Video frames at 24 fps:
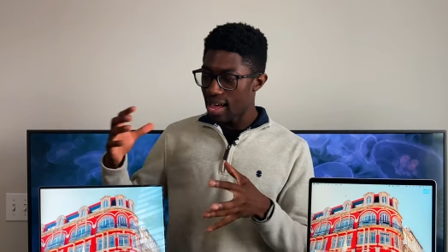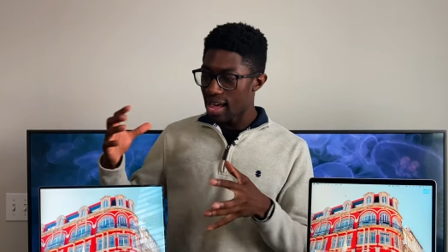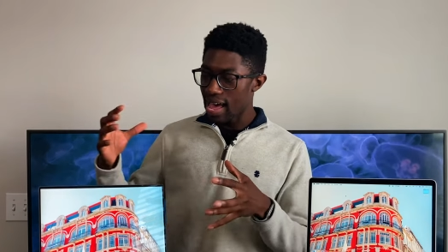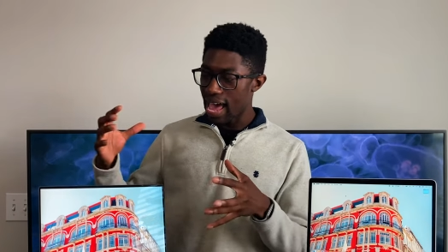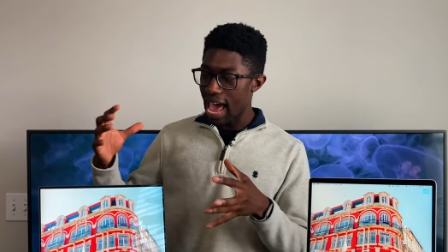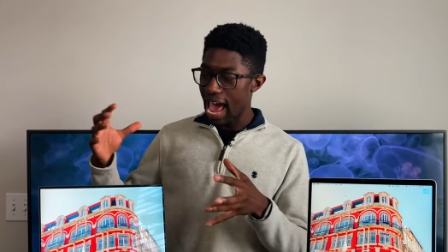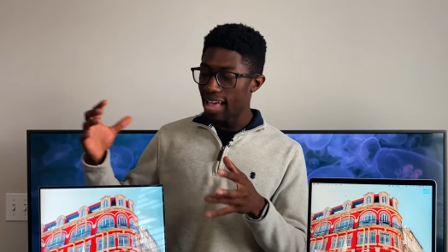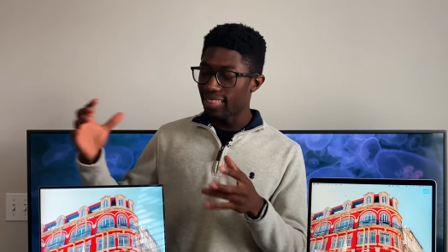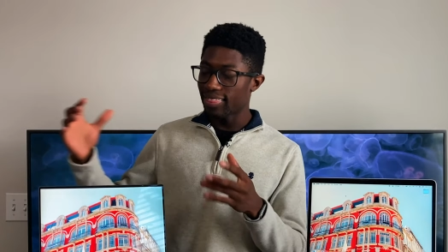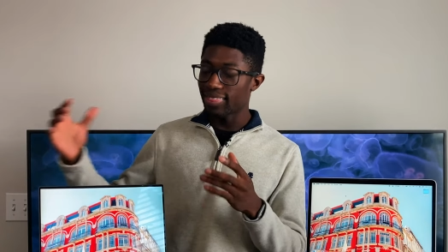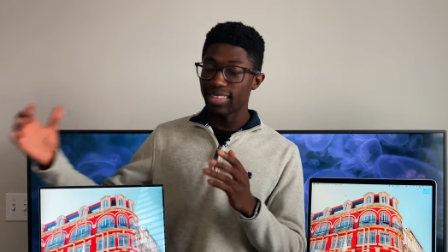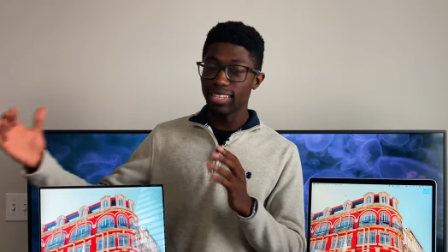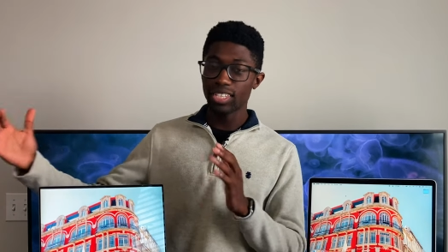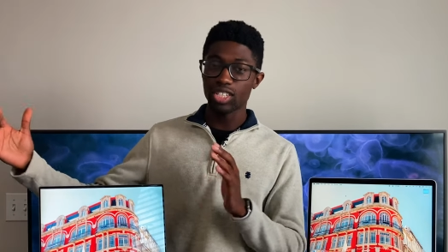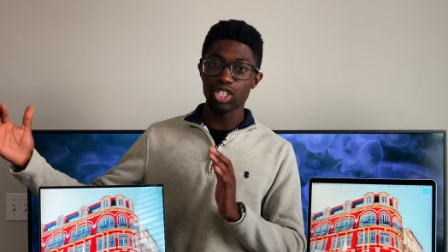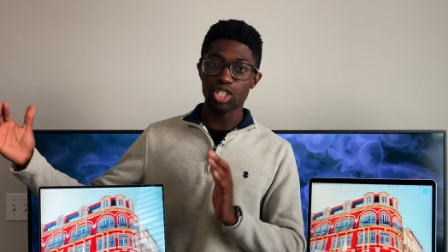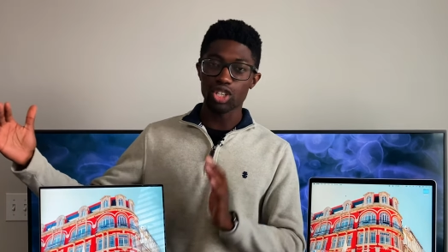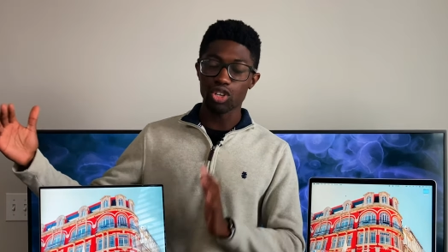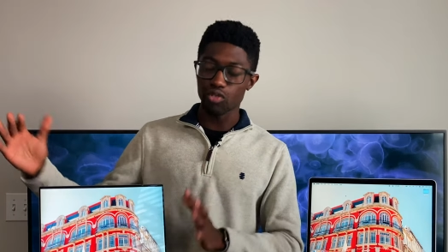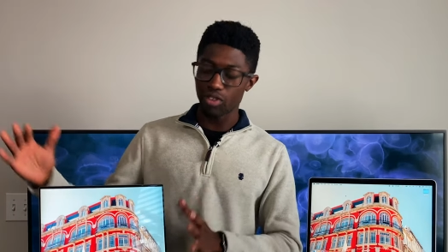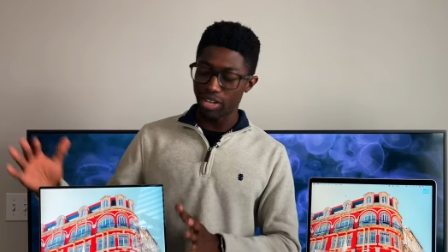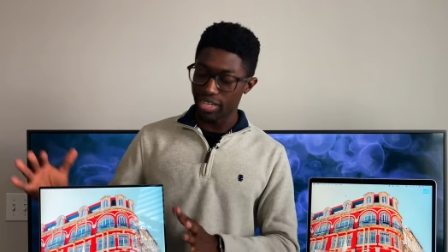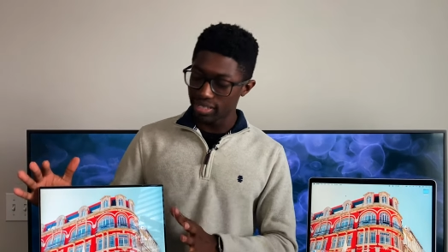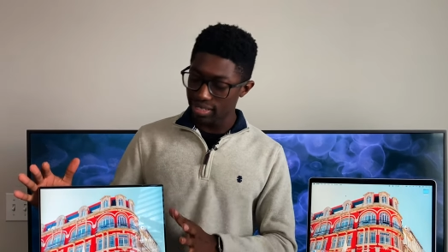at this
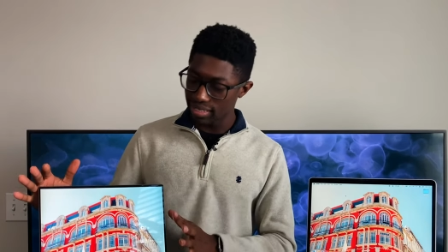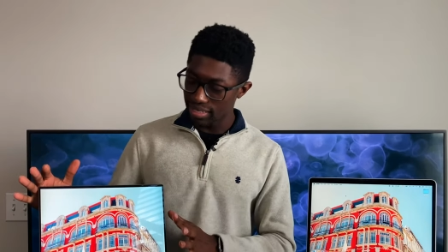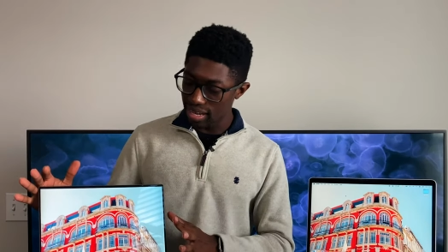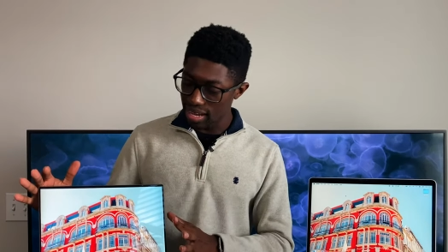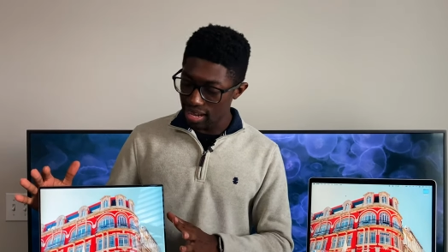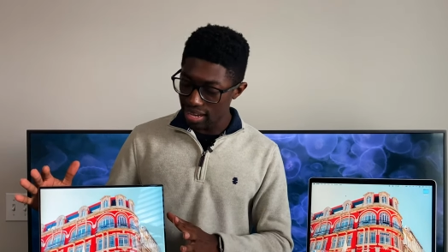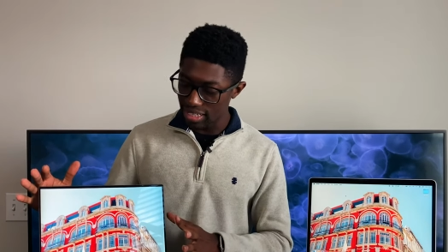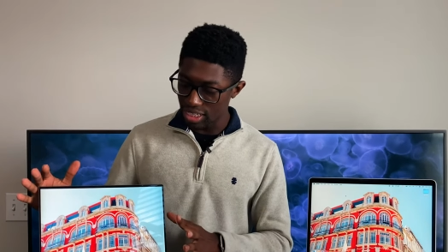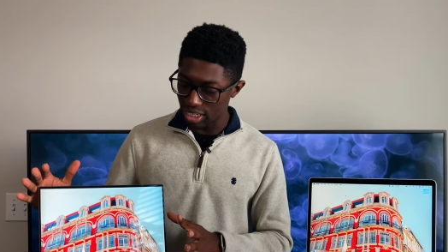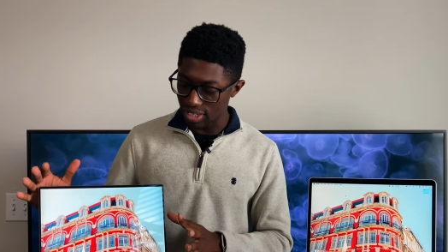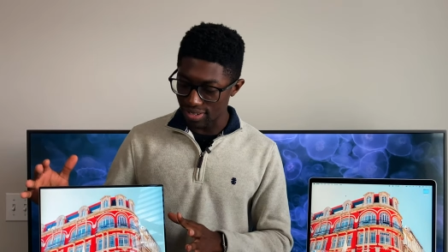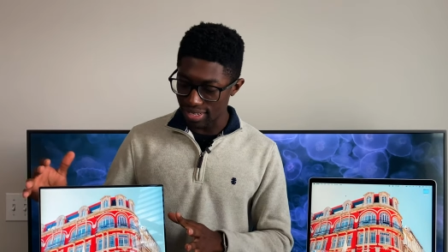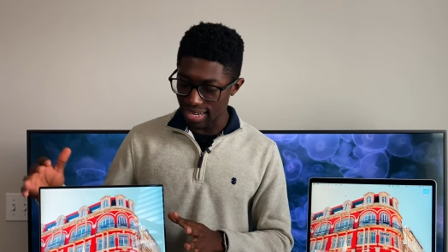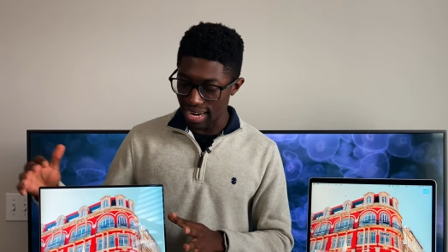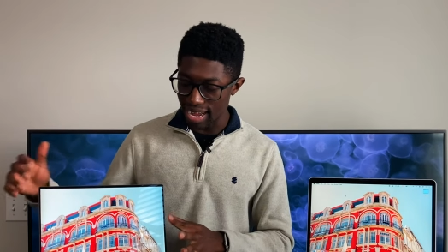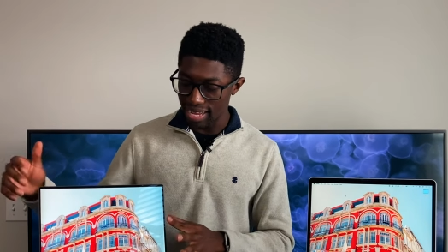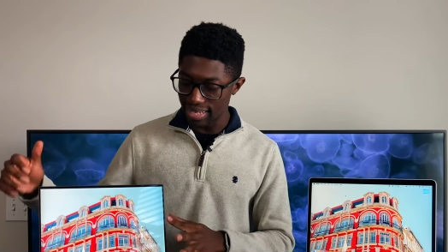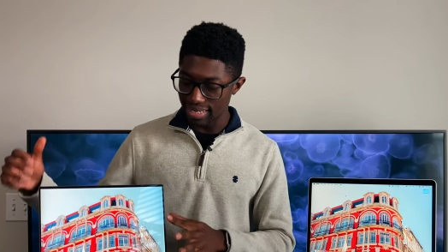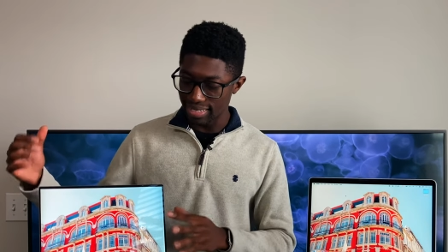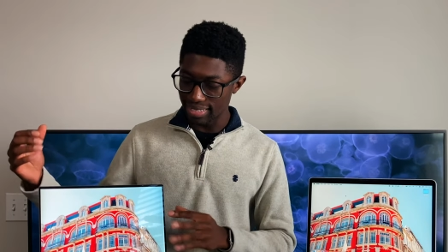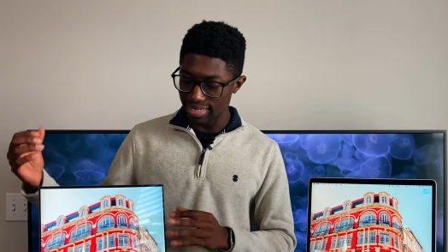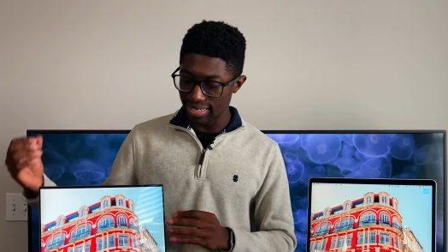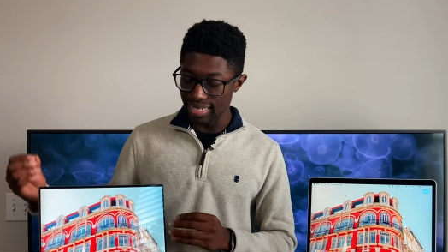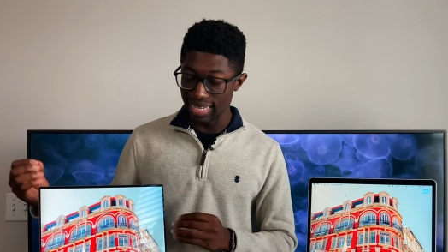screen size, you're
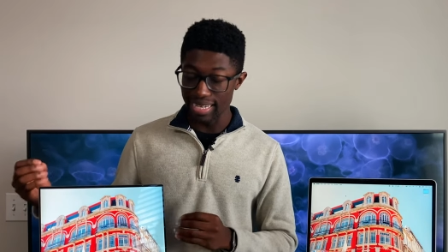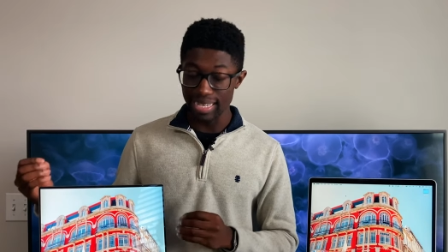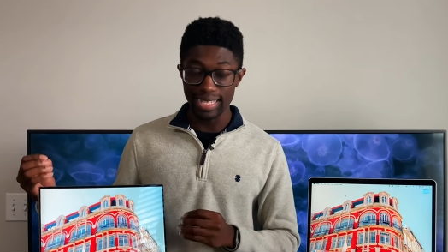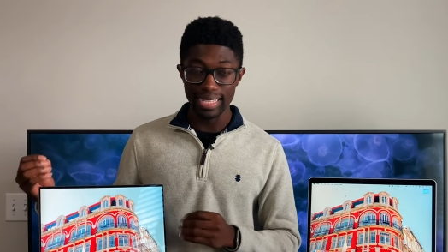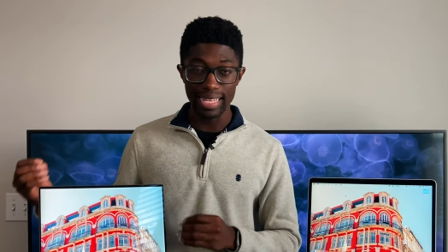not seeing